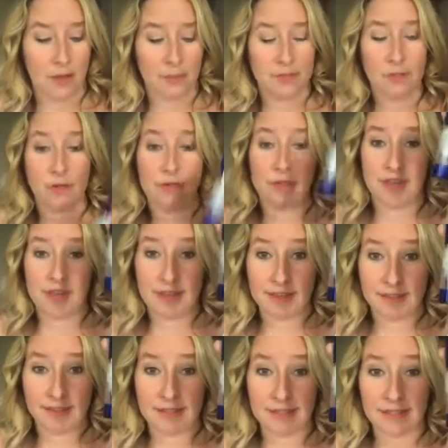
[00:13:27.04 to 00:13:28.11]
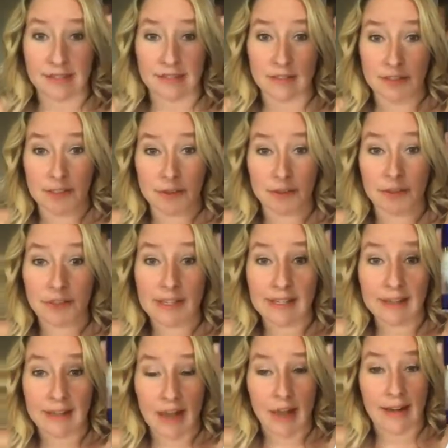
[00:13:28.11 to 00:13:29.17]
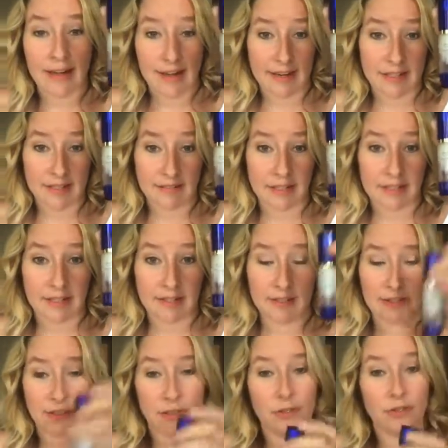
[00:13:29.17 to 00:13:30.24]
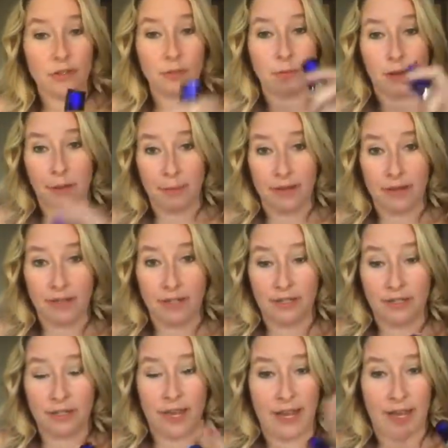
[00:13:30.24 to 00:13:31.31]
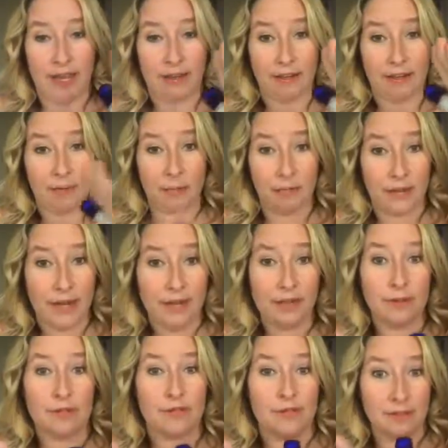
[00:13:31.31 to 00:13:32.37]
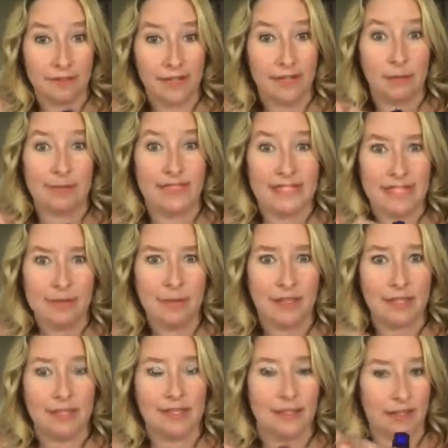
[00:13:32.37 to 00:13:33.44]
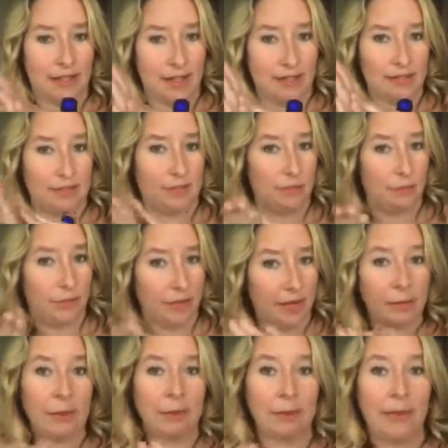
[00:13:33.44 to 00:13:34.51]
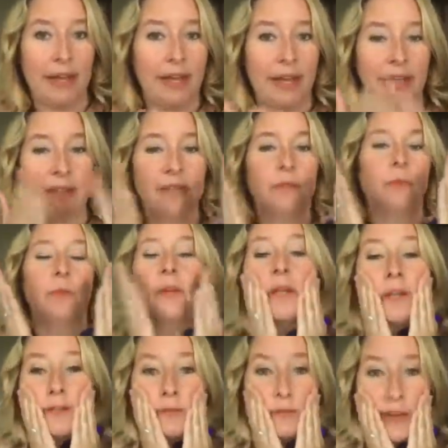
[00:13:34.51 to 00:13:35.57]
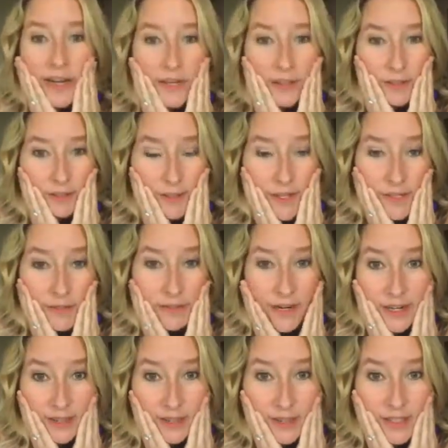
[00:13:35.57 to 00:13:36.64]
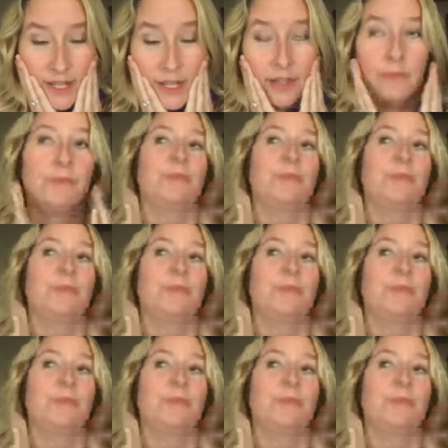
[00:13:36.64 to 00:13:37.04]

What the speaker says: So this is literally not activated until you pump it out into your hand and break those little vitamin C beads. Like I just break them up in my hand and you're putting it right on your face, right on your skin.